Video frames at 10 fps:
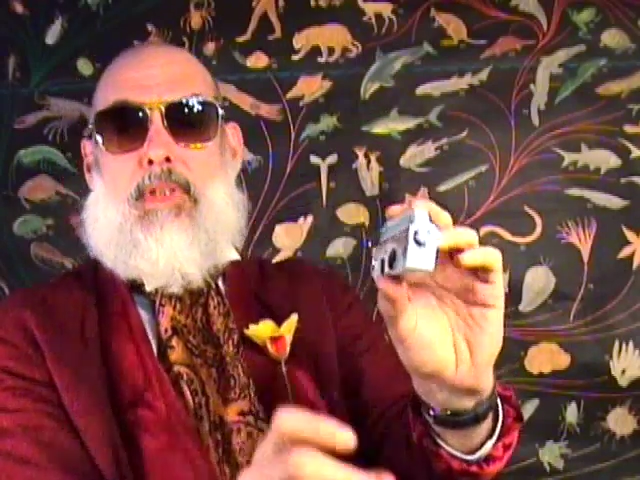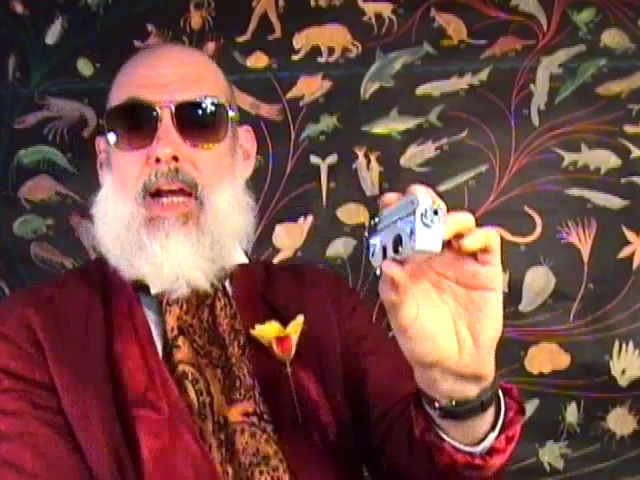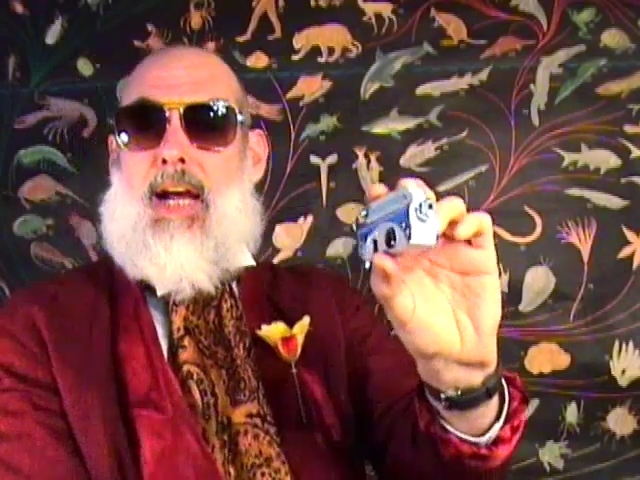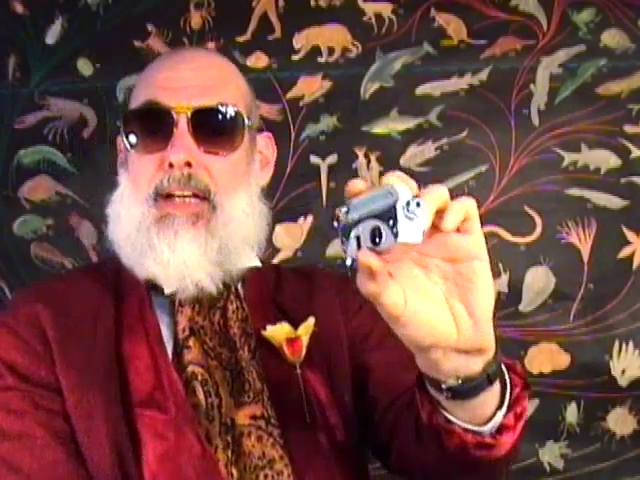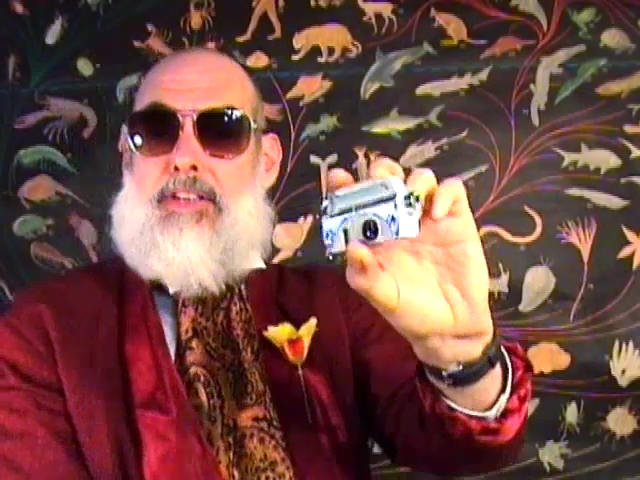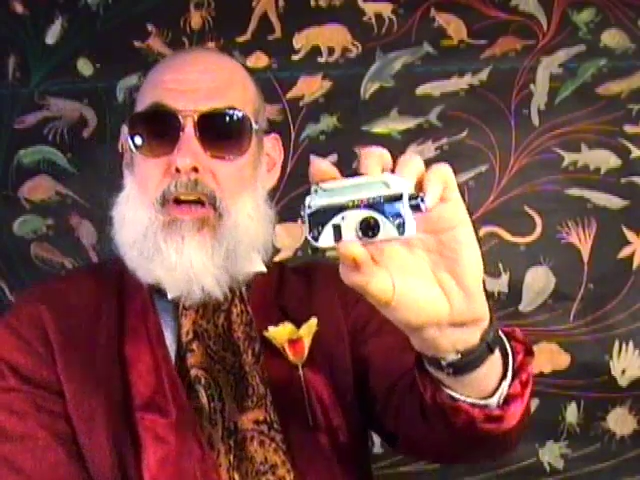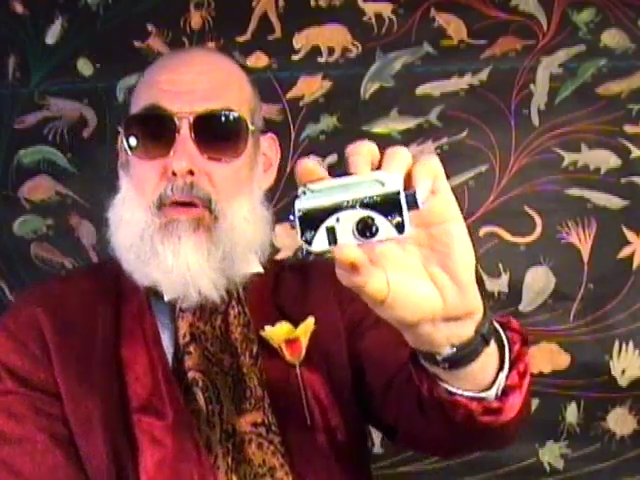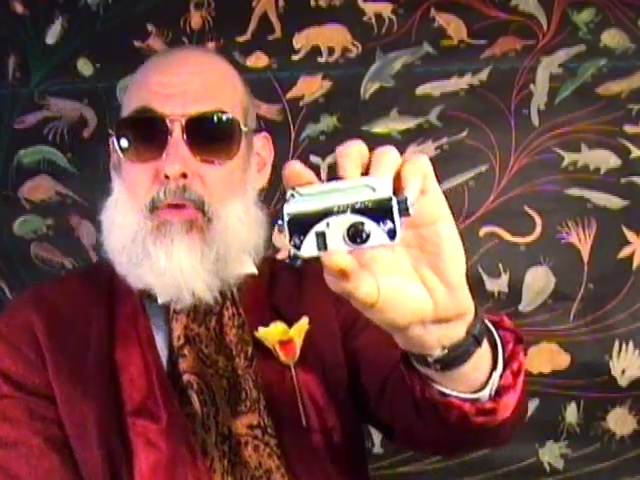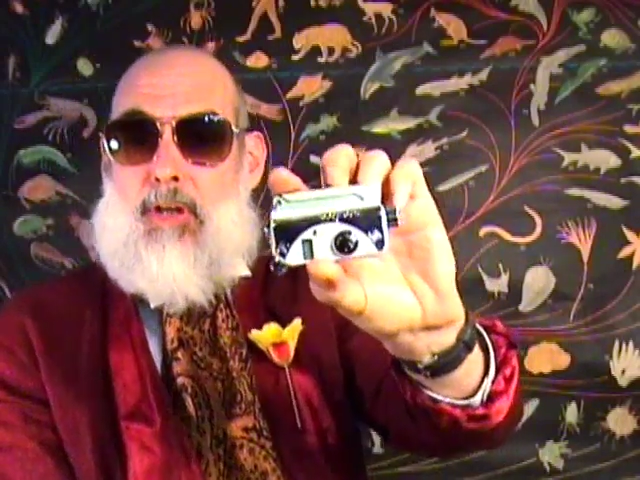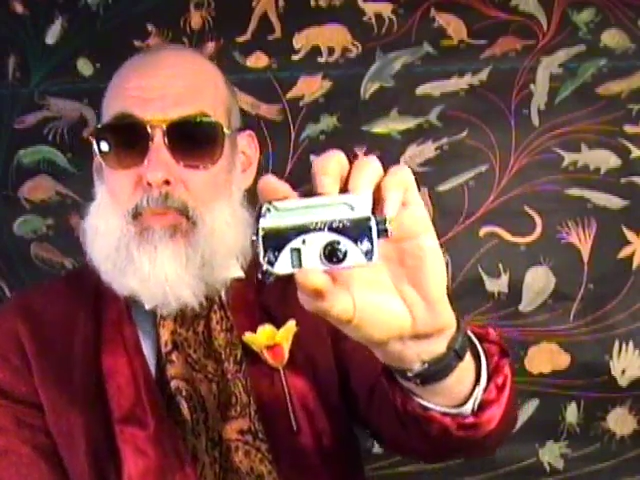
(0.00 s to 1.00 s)
you're. All ah, right.
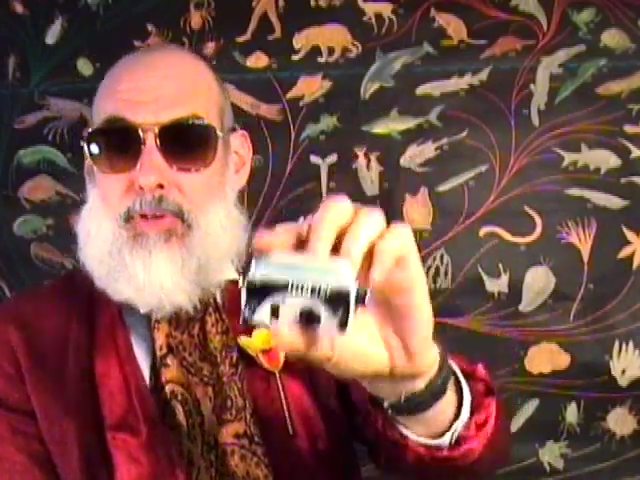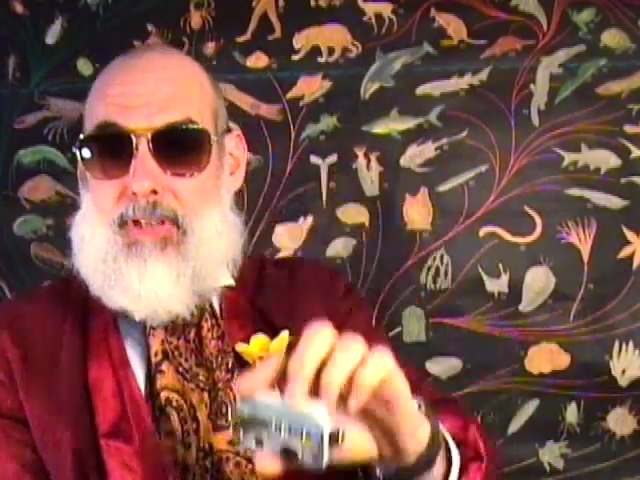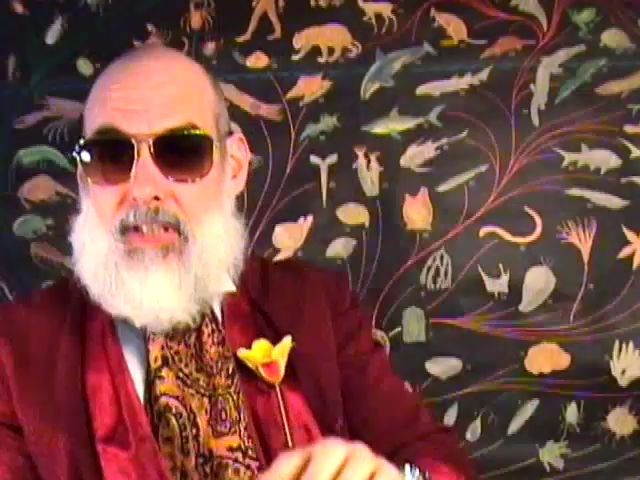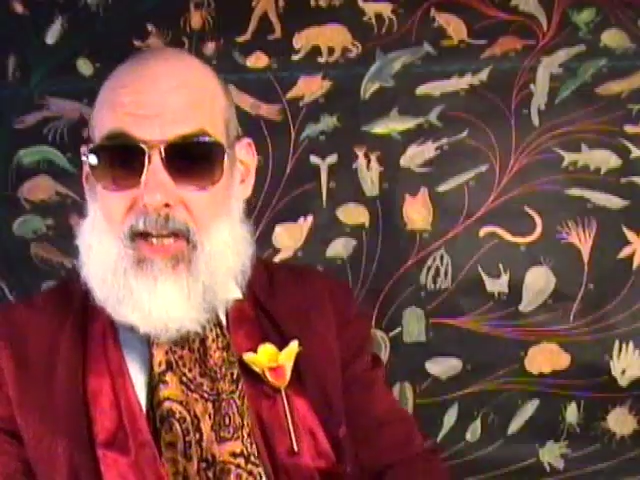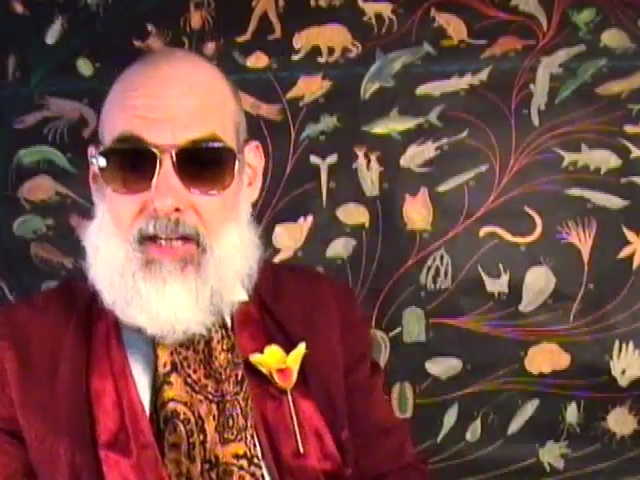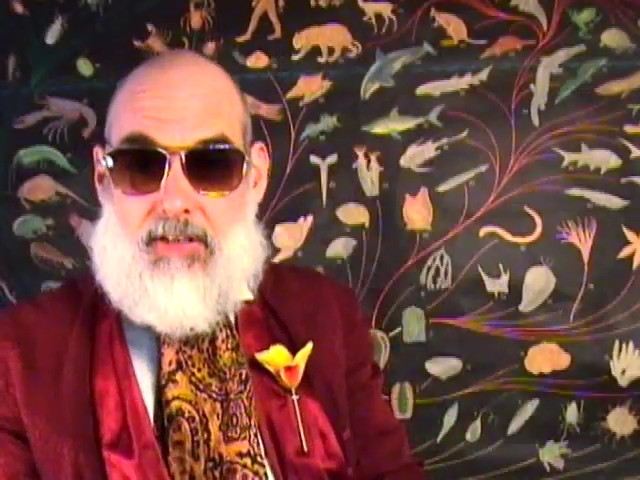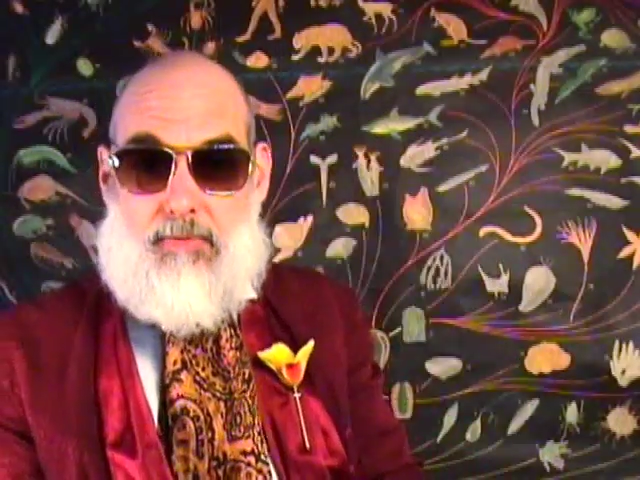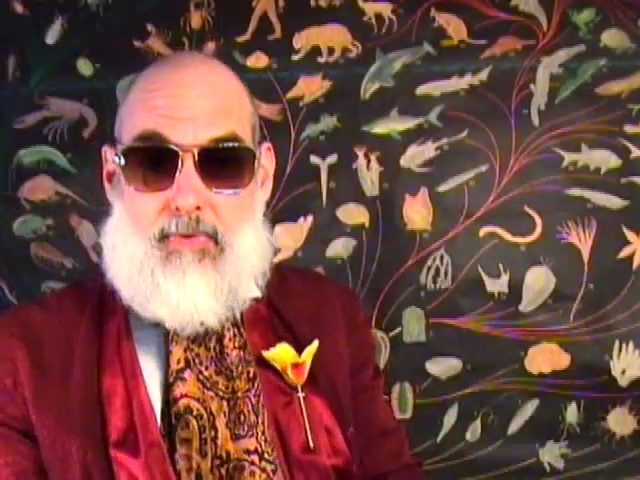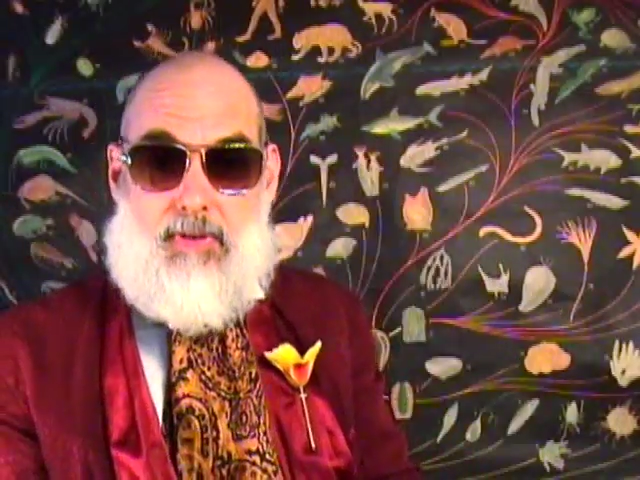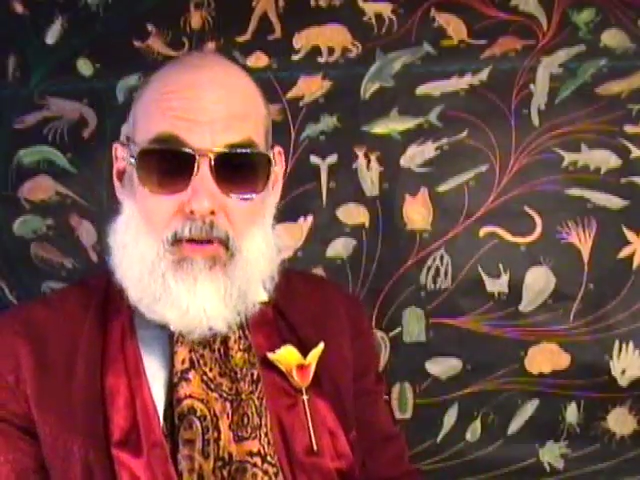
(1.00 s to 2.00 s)
So whoops. That's
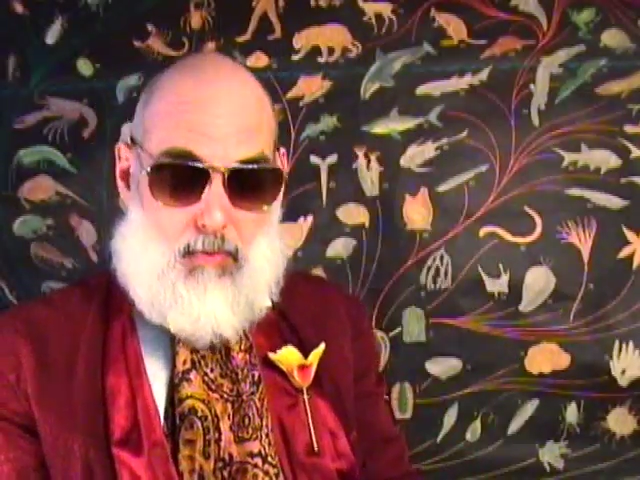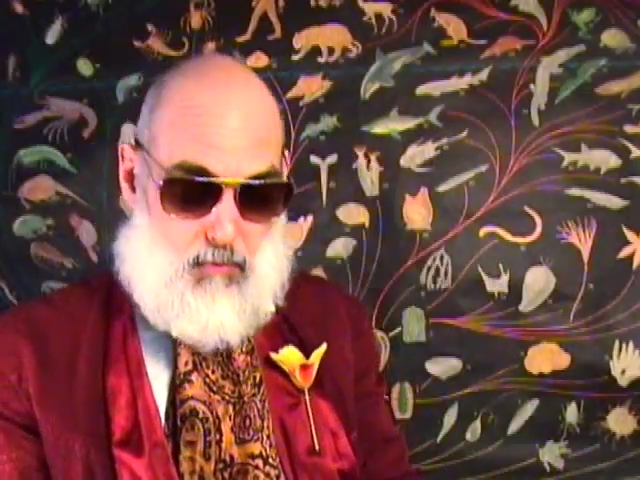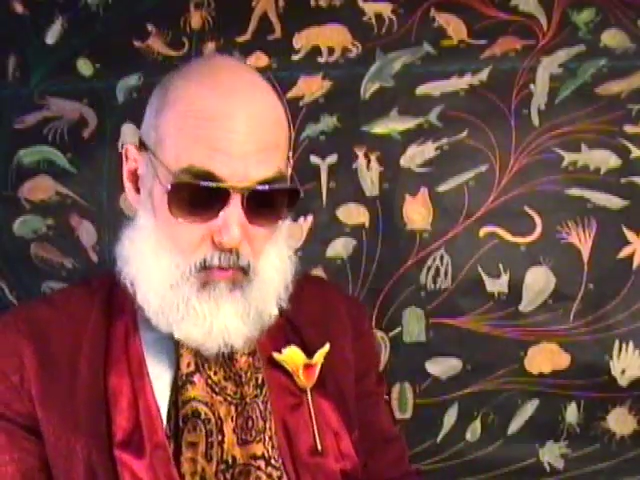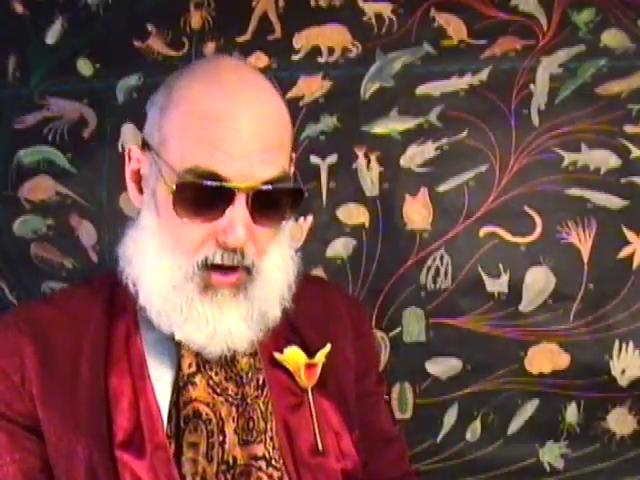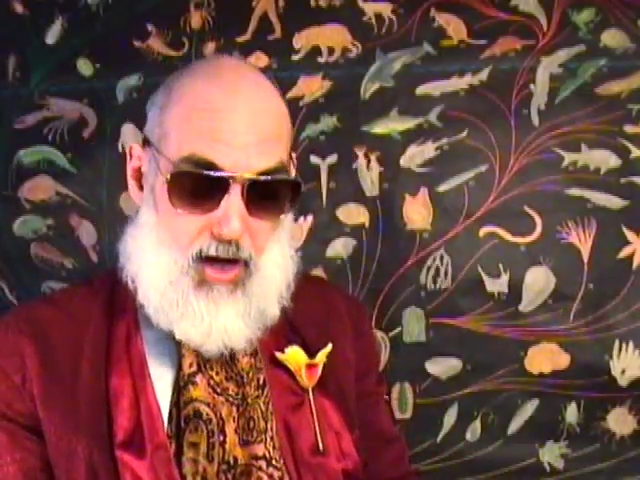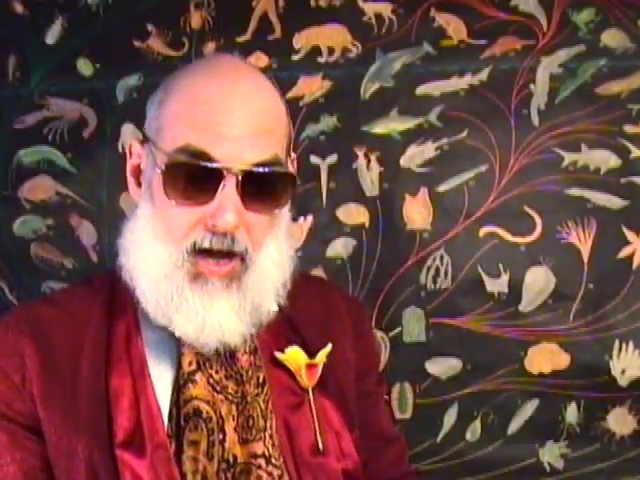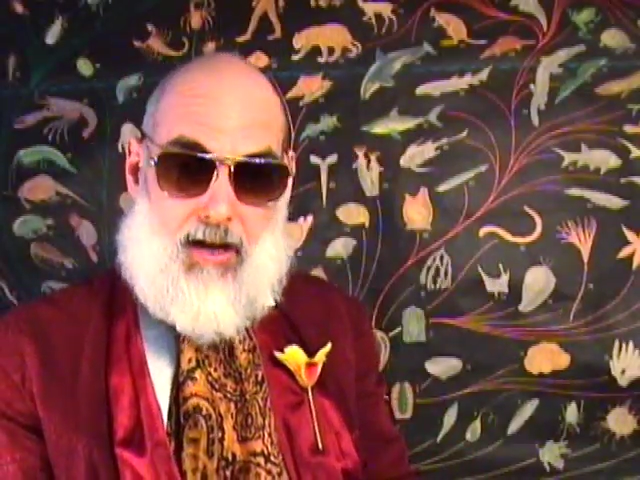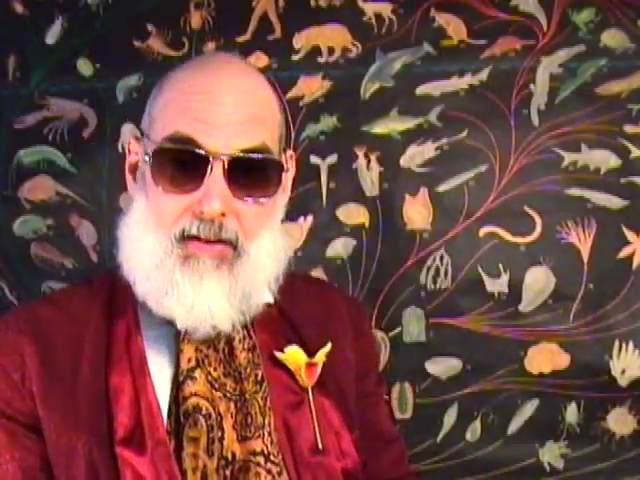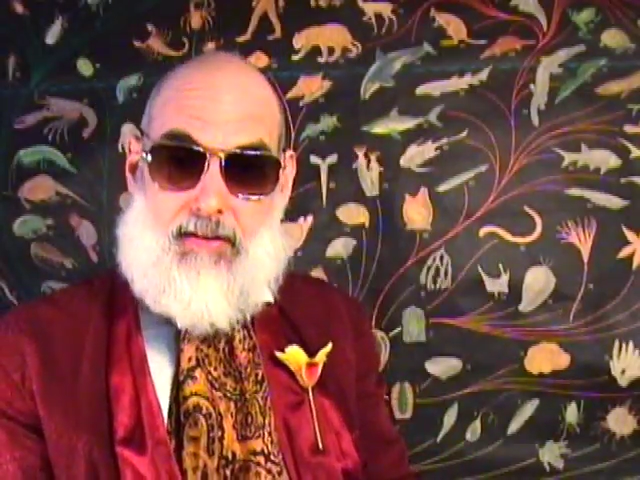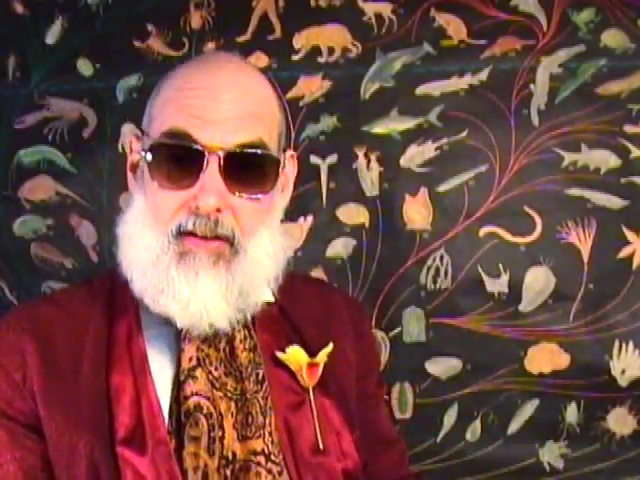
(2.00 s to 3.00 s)
a
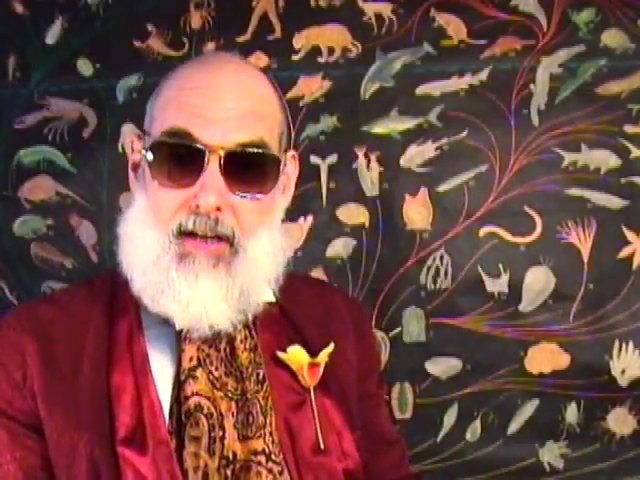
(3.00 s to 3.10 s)
Wow,